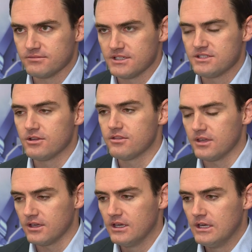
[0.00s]
I still
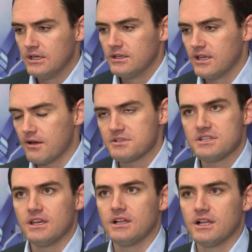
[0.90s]
think,
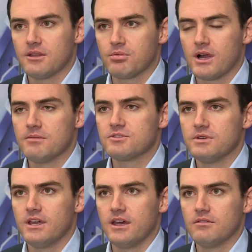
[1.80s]
notwithstanding a lot of the problems we
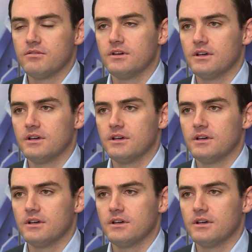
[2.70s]
have